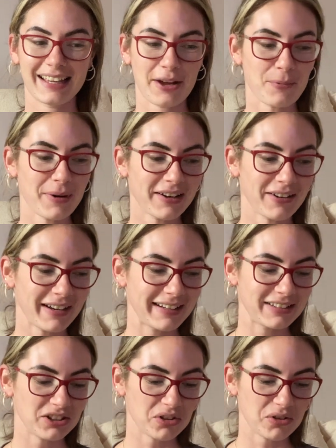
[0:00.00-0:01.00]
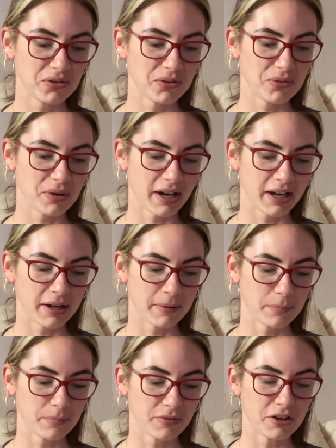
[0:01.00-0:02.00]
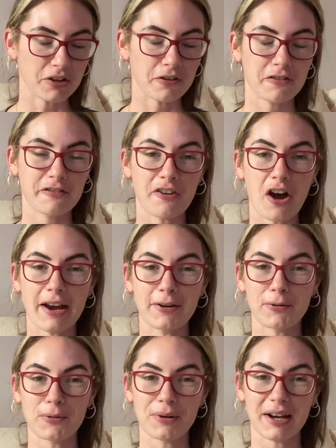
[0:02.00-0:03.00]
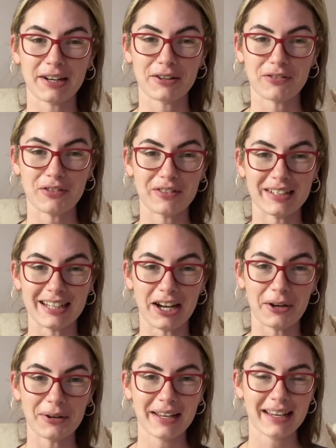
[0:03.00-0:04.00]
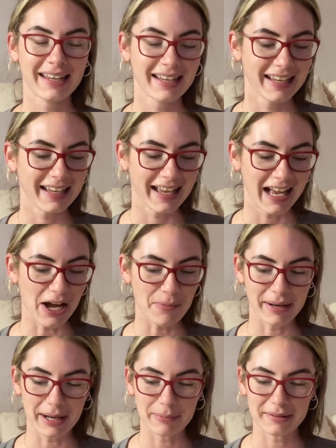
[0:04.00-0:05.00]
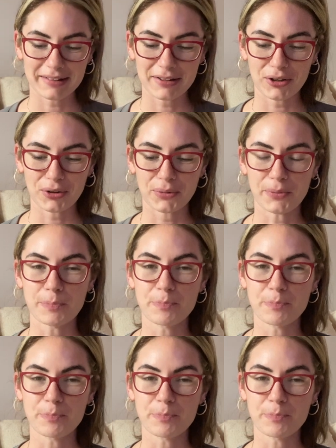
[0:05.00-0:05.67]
when I do the final kind of video, I'll be able to,